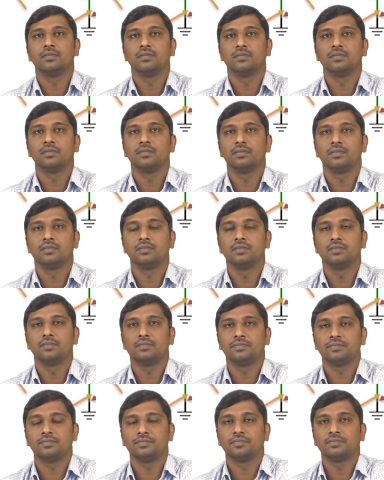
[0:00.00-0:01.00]

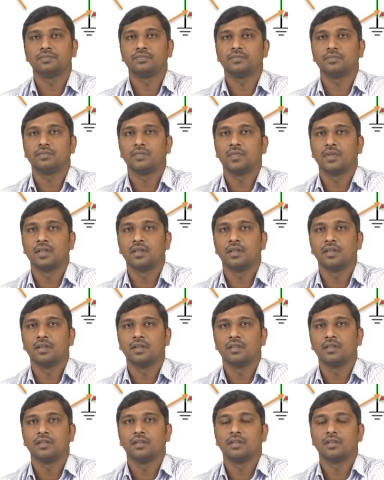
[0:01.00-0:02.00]

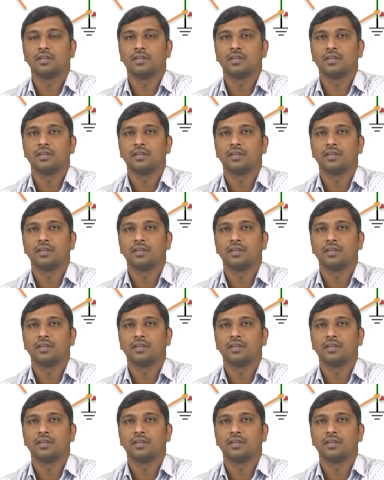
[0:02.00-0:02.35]
[no speech]